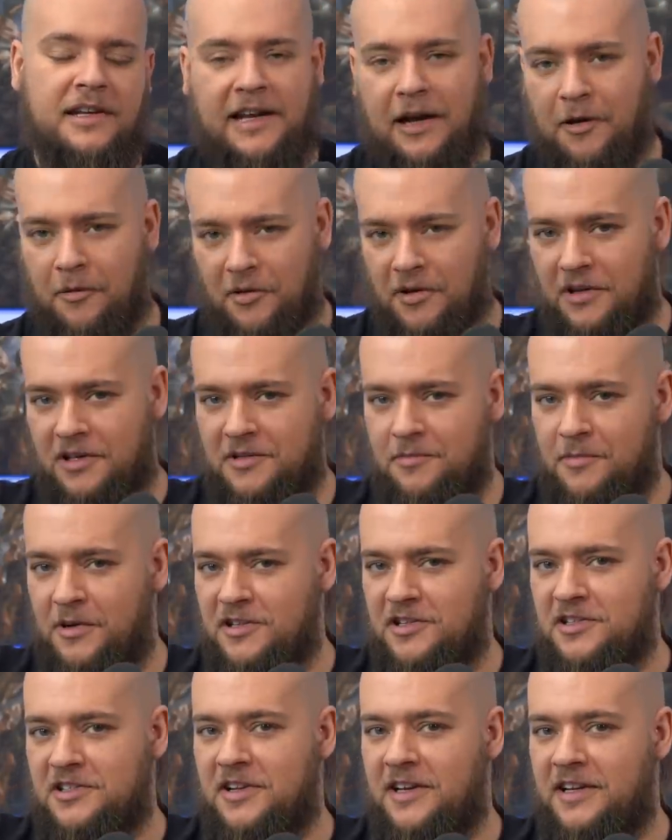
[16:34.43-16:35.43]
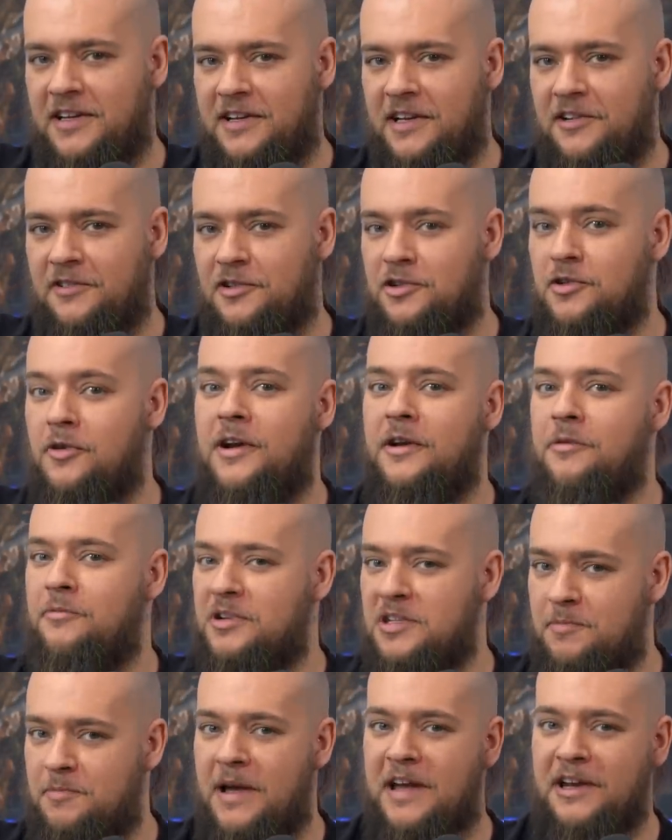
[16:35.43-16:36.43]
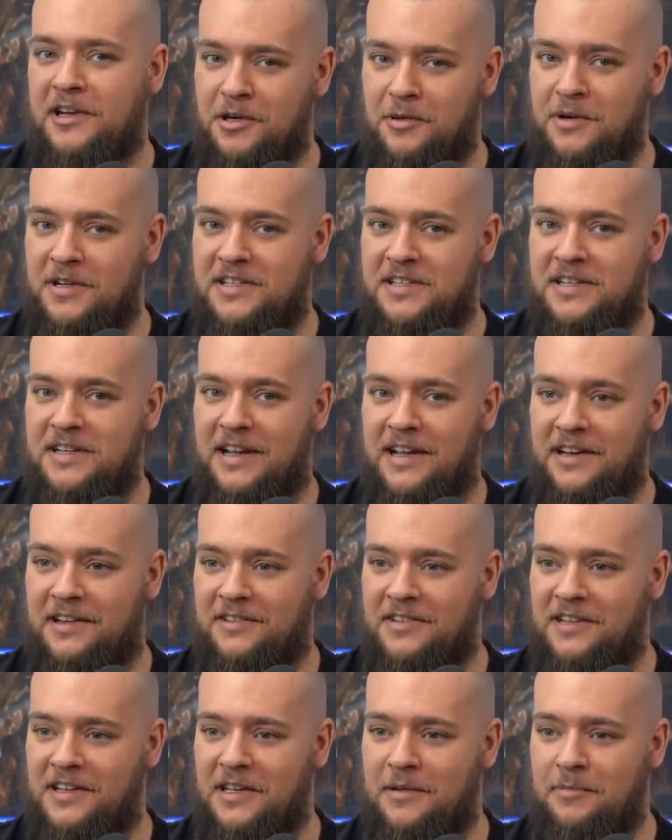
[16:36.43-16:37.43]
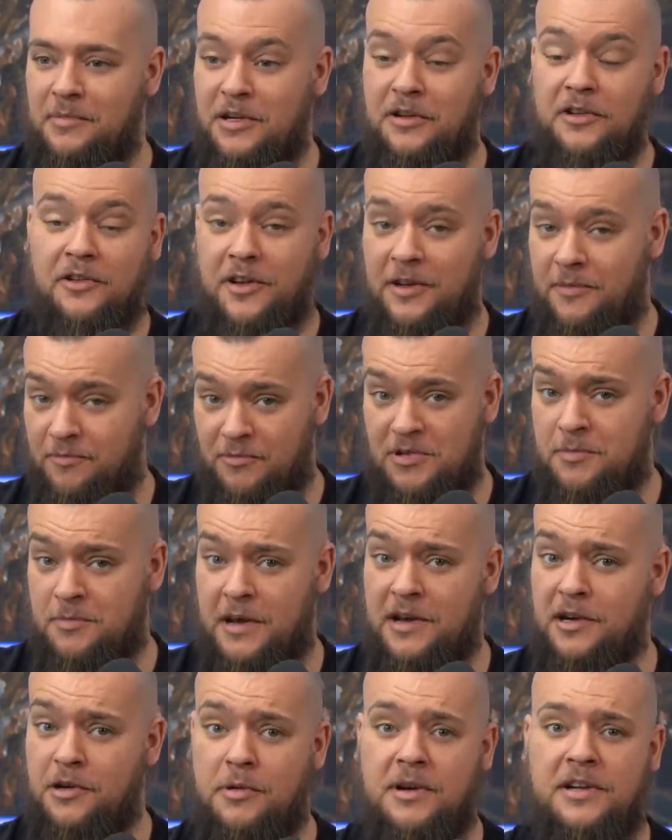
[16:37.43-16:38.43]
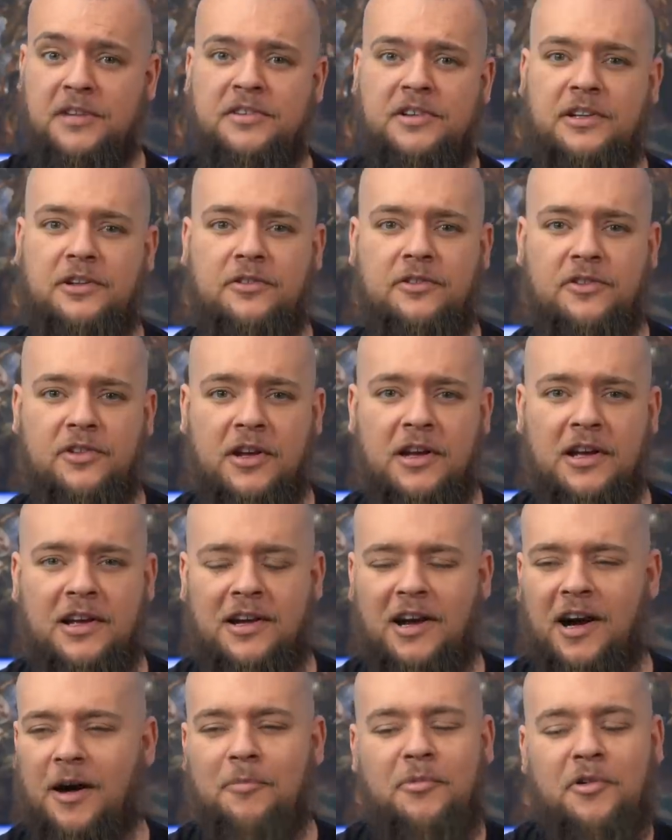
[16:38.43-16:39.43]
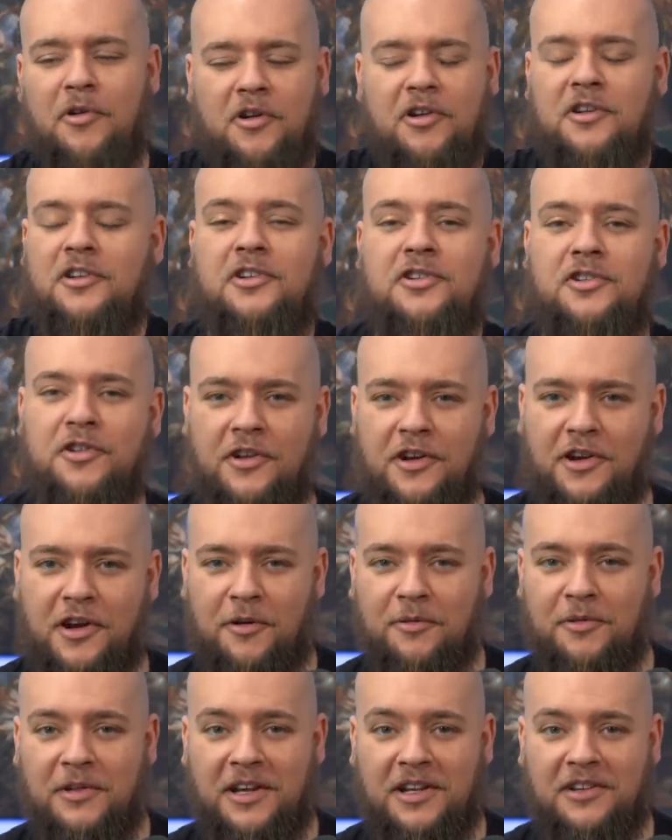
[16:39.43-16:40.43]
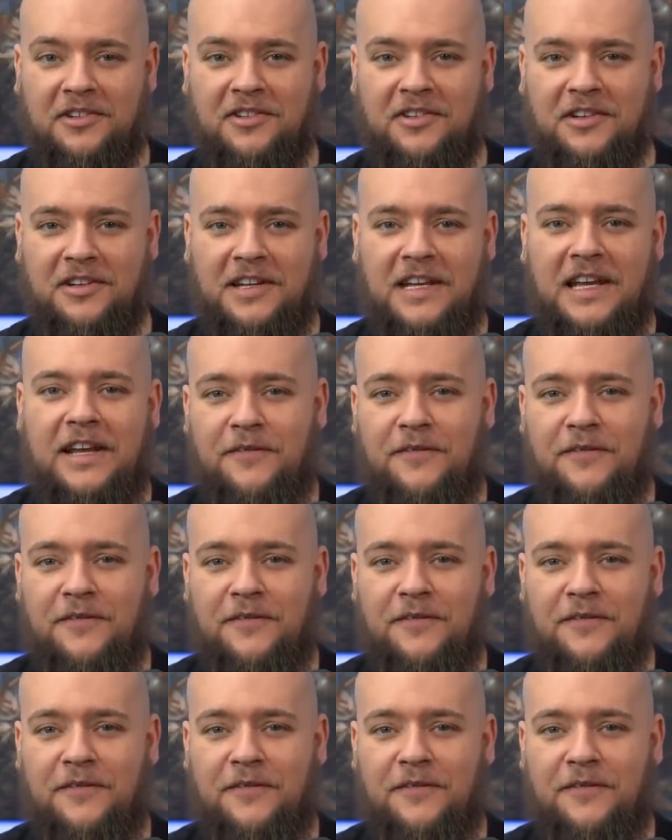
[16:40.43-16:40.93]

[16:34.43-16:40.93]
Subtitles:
Now, as much as I tend to try and respect Christianity because I respect Christians, I'm not going to sugarcoat this.